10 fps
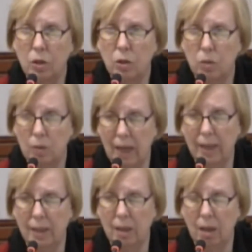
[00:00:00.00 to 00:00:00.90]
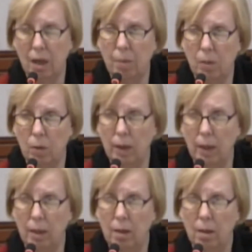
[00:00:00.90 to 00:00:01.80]
to get it up and
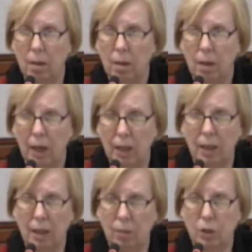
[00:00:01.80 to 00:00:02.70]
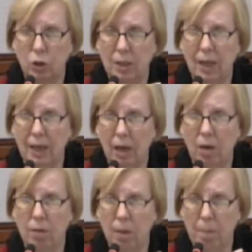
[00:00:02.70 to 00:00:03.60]
running, I think that we should take
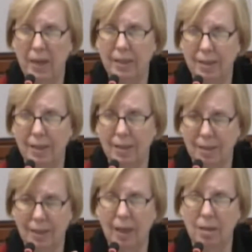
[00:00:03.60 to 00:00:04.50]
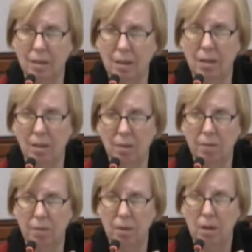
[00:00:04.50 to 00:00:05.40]
care of the basic skeleton
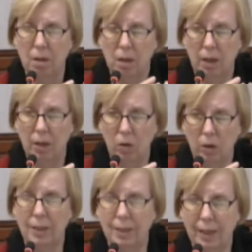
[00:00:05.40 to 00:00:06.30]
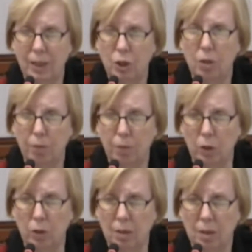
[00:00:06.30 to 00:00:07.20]
of an organization
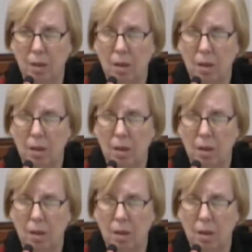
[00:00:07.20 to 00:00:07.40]
first.